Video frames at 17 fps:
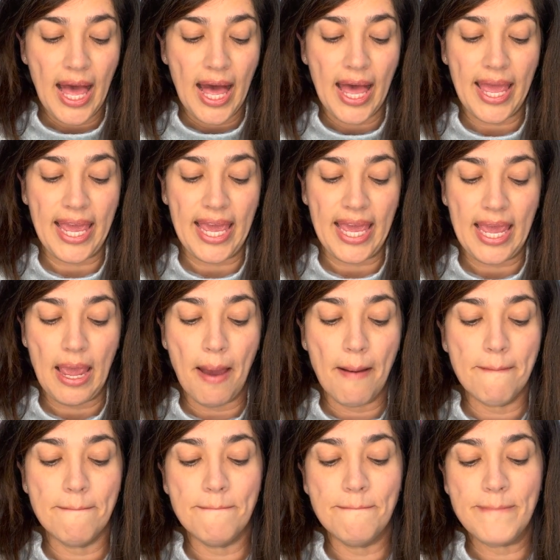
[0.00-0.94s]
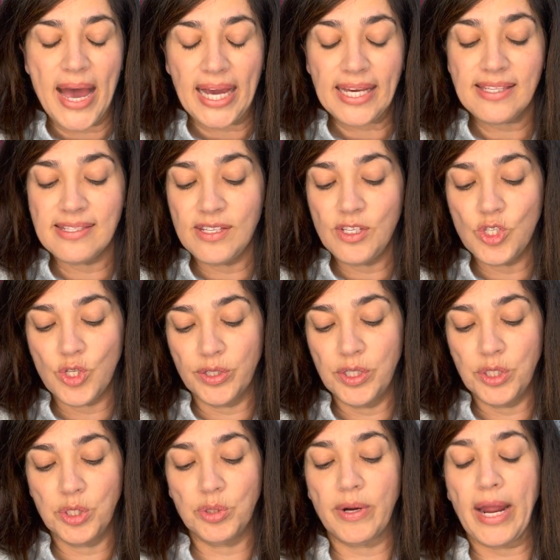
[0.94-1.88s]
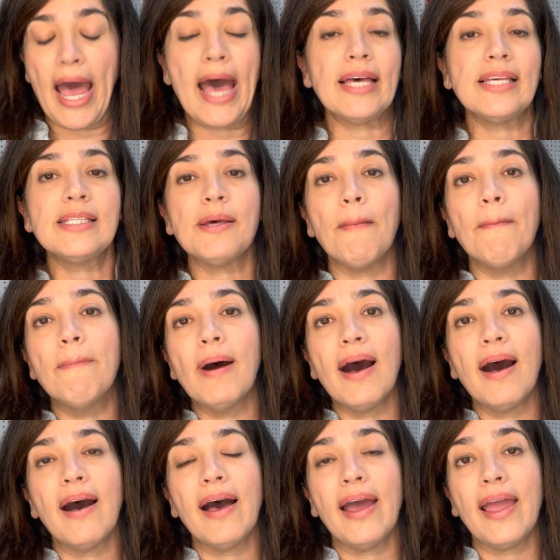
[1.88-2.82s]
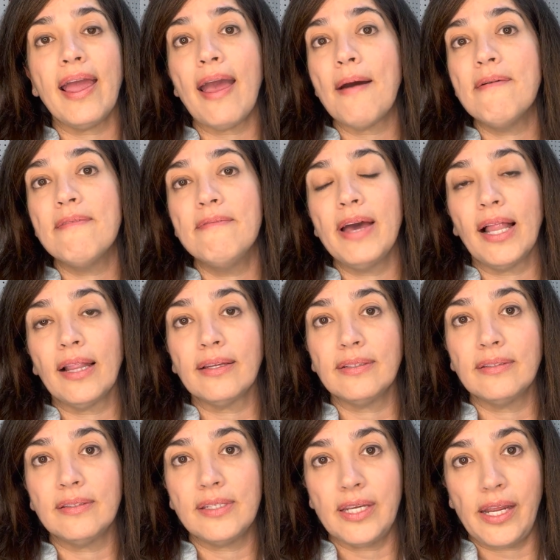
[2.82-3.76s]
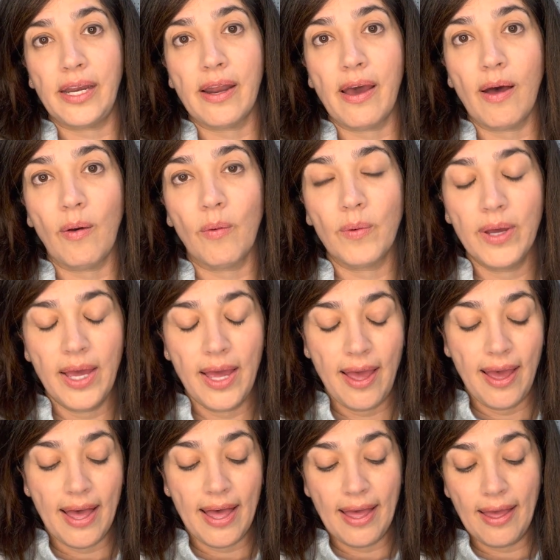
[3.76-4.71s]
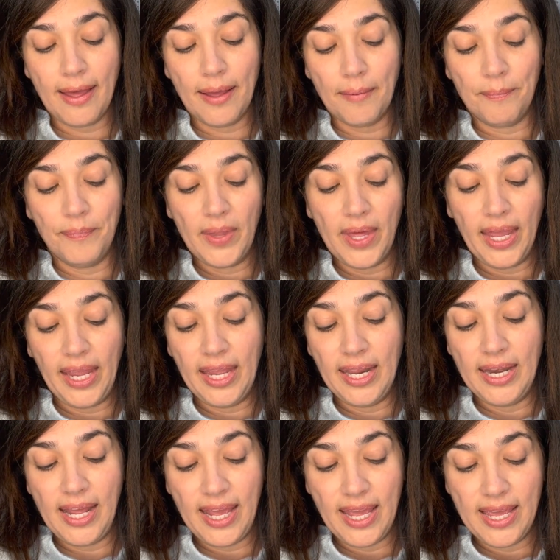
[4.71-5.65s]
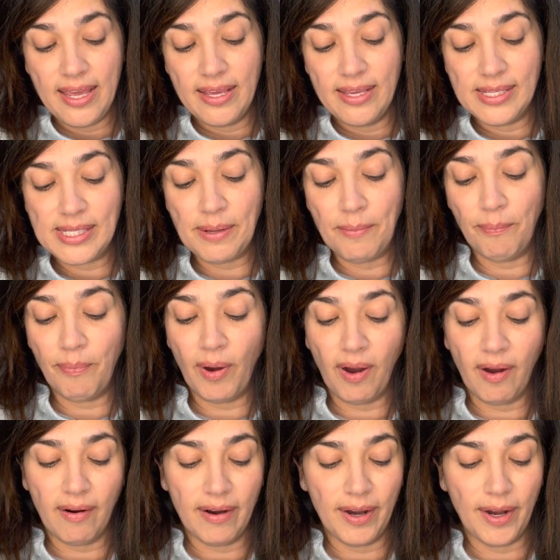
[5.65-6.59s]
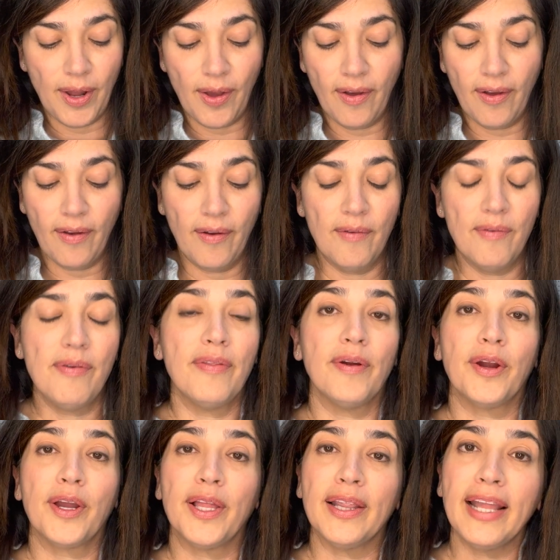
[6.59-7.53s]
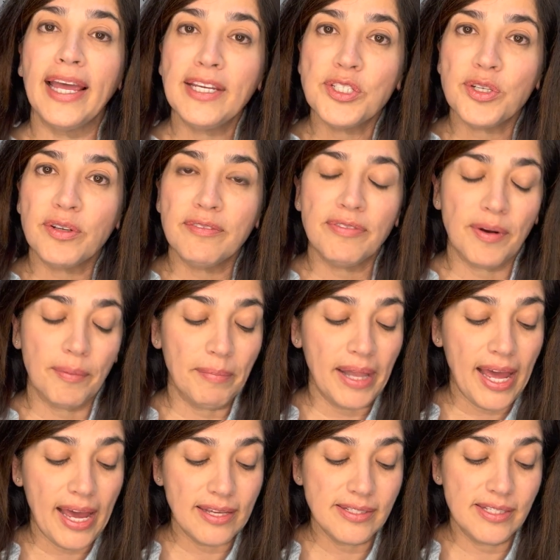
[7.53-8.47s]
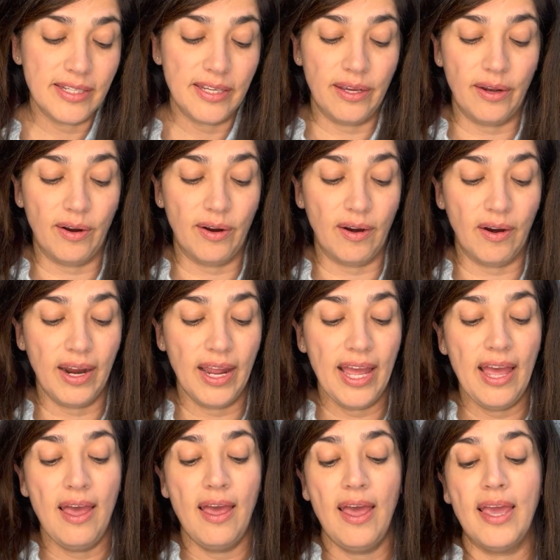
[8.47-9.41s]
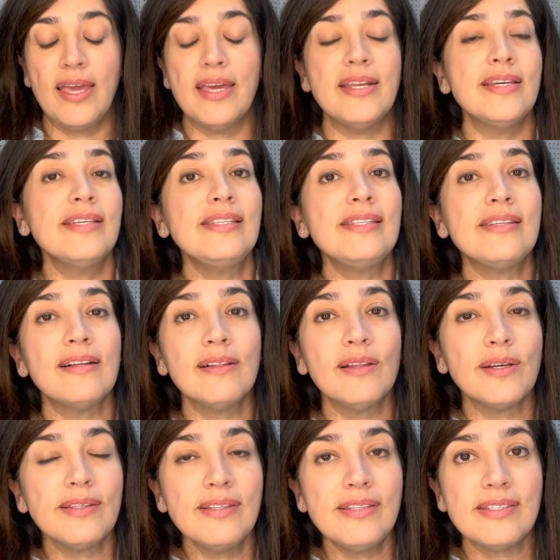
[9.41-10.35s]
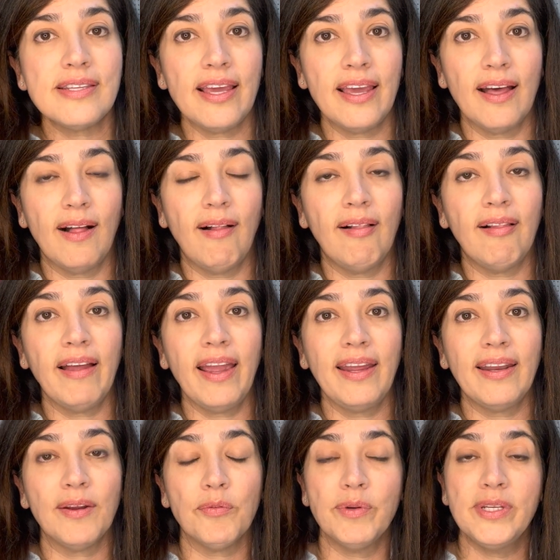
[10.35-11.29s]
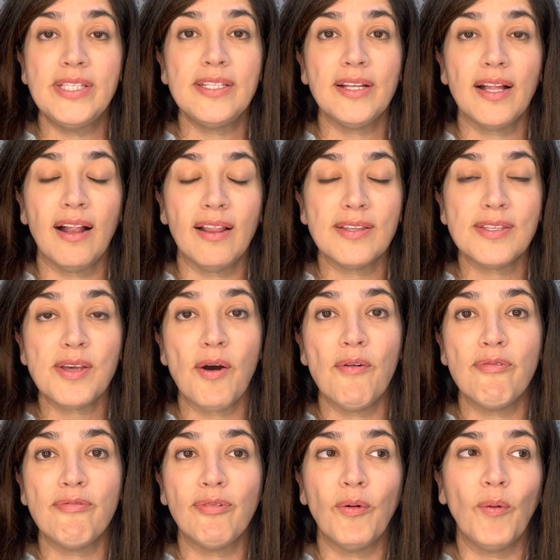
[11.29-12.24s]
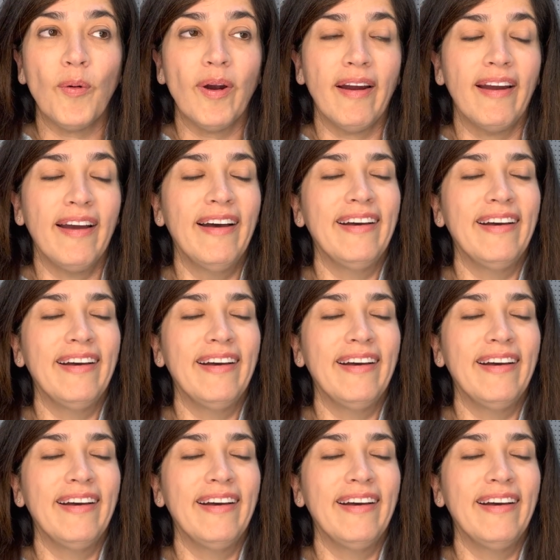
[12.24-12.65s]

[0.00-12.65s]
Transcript: a maxi shirt dress by Valentino. It is part of their collection from last year. It is still on sale, and it retails for